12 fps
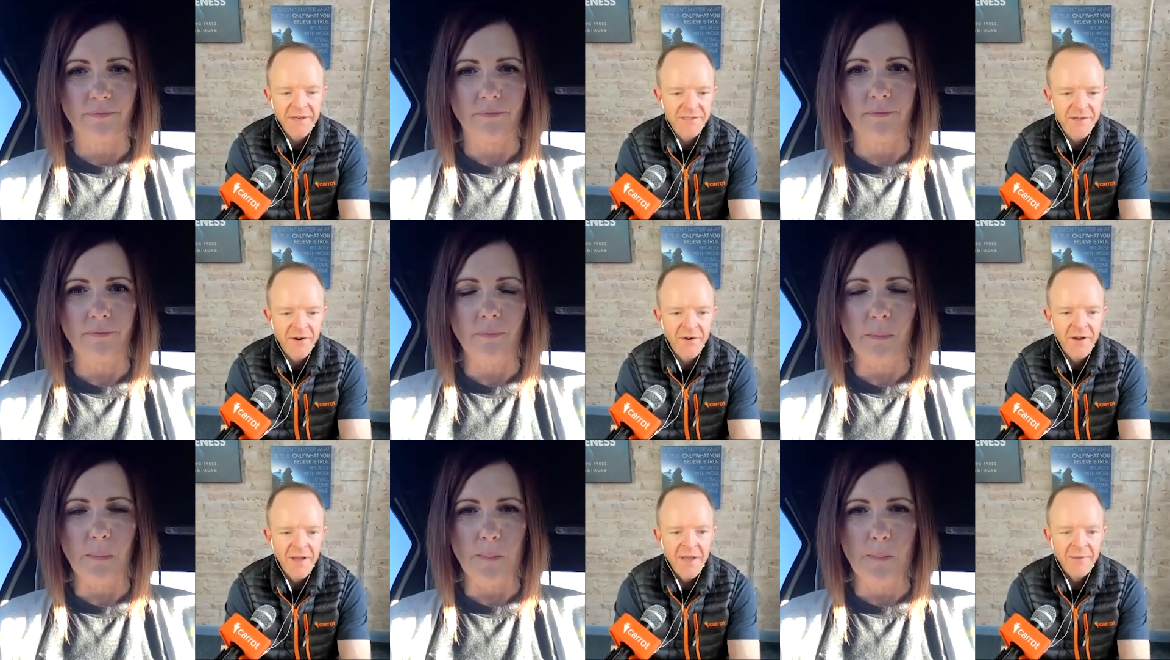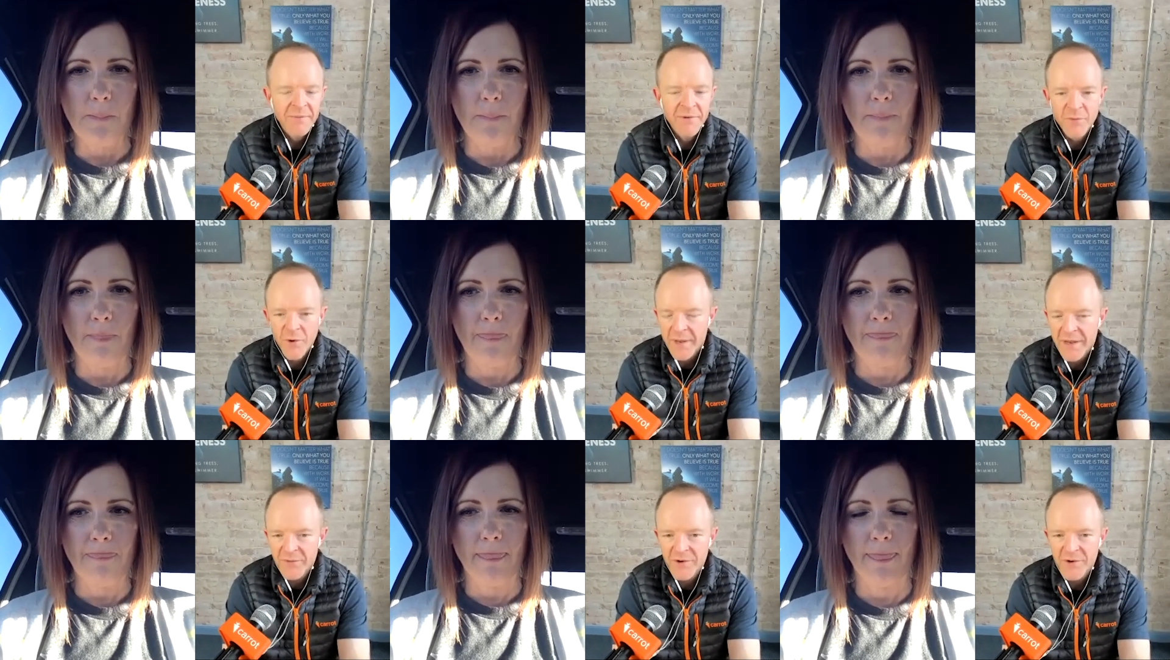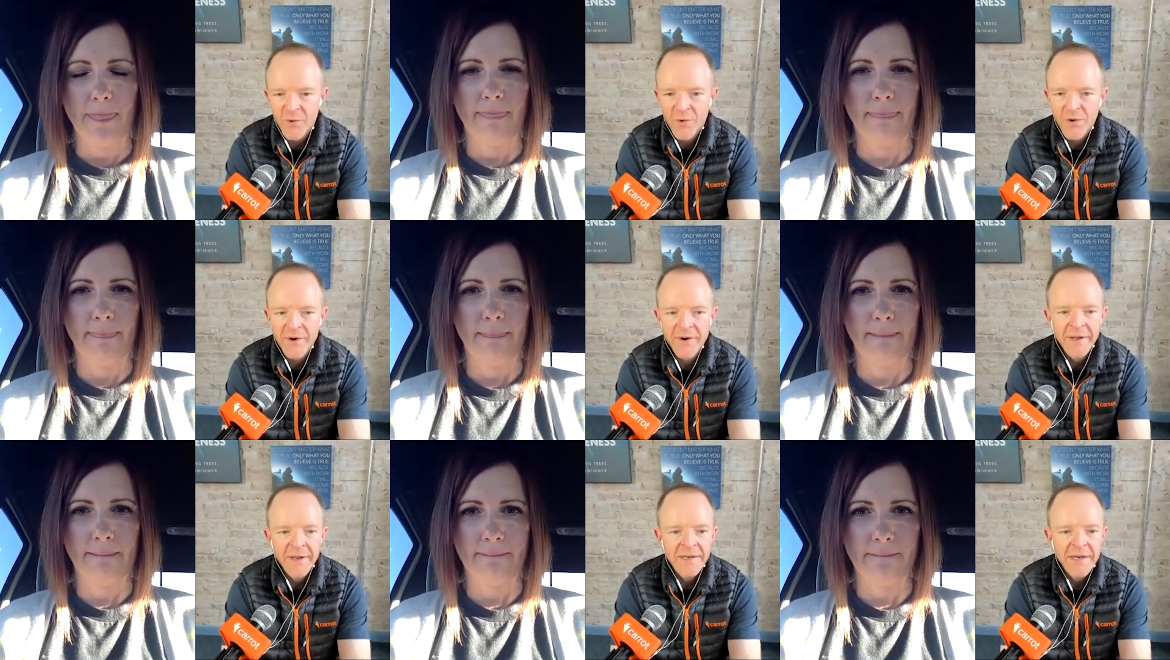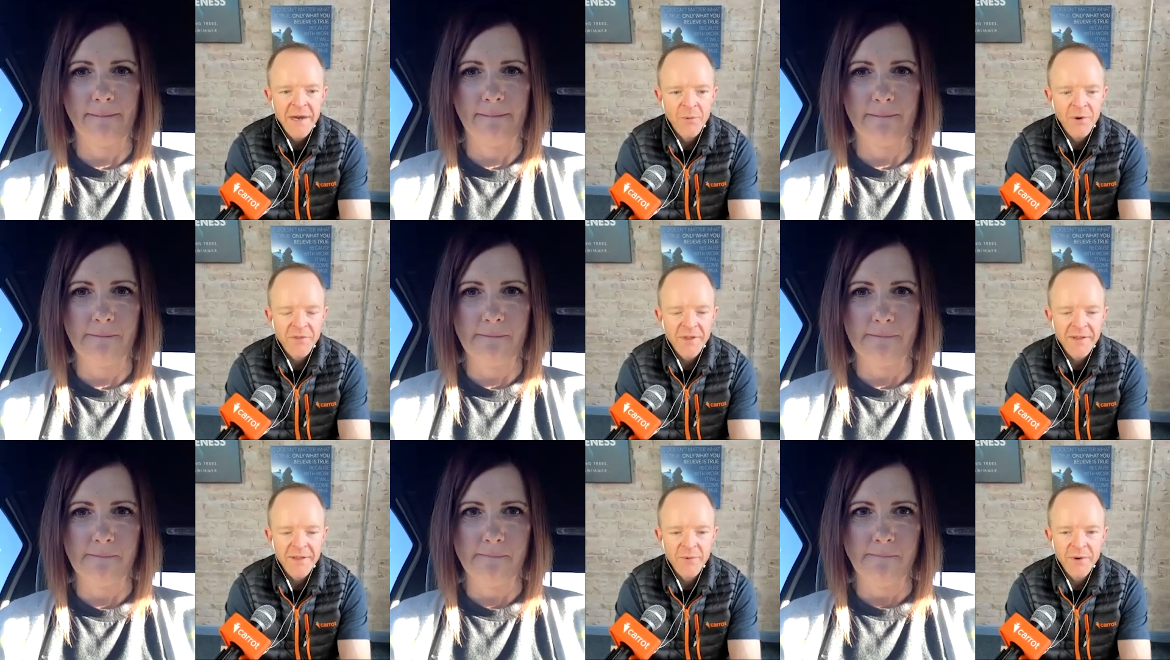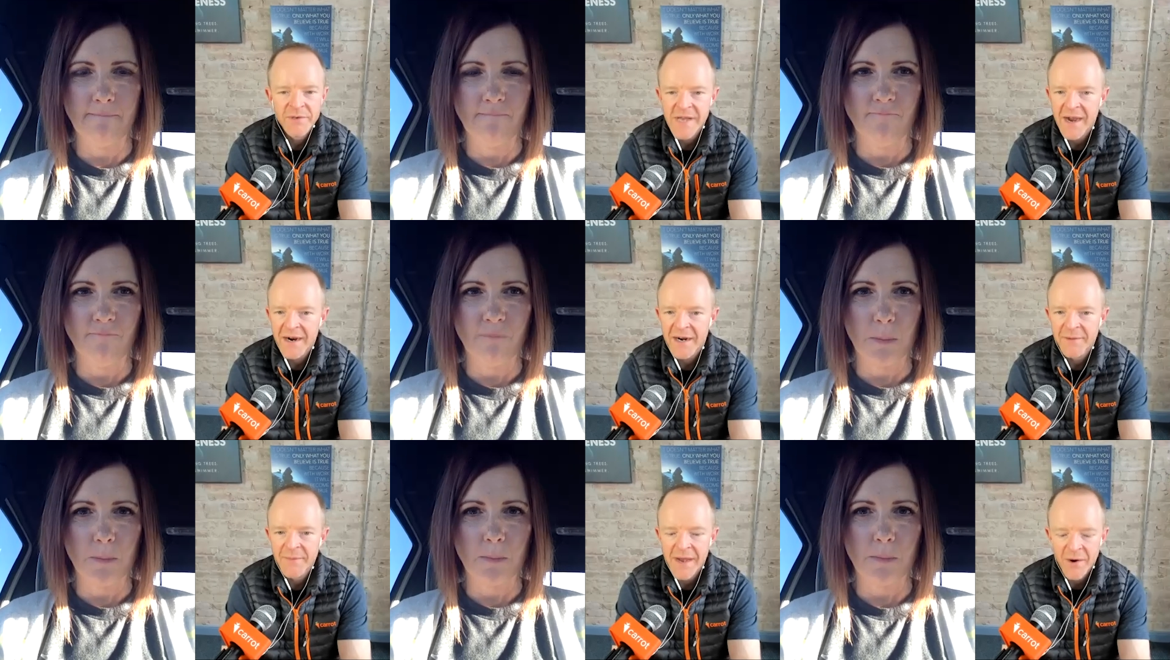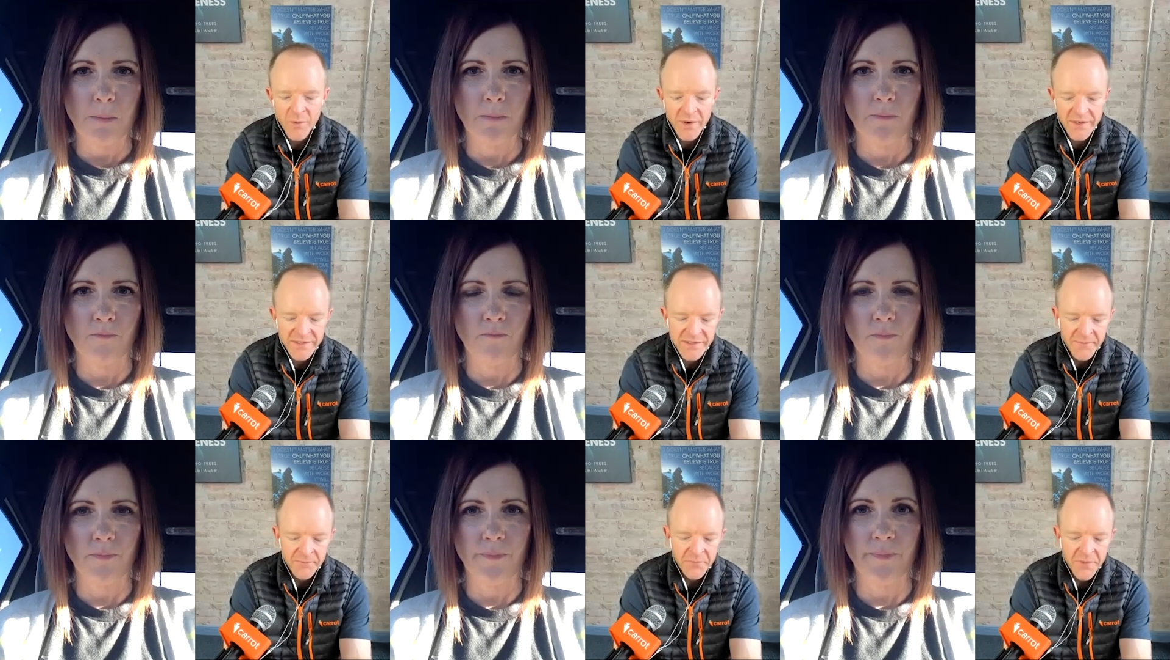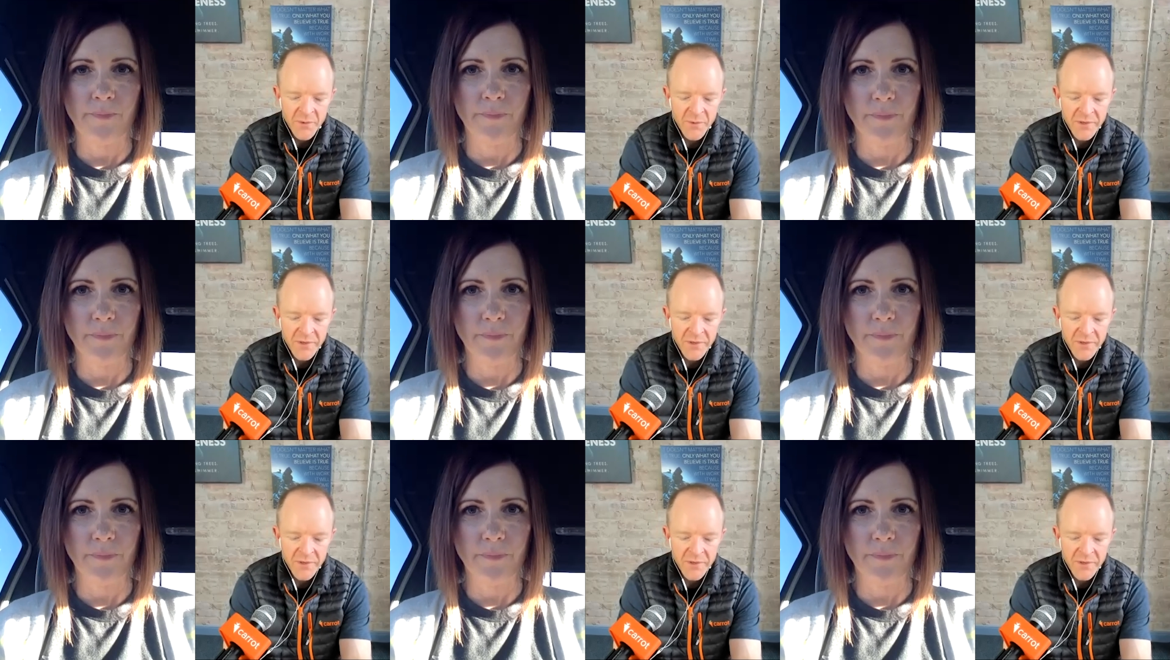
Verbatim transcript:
Speaker 1: And so before we hit record, one thing that we were talking about was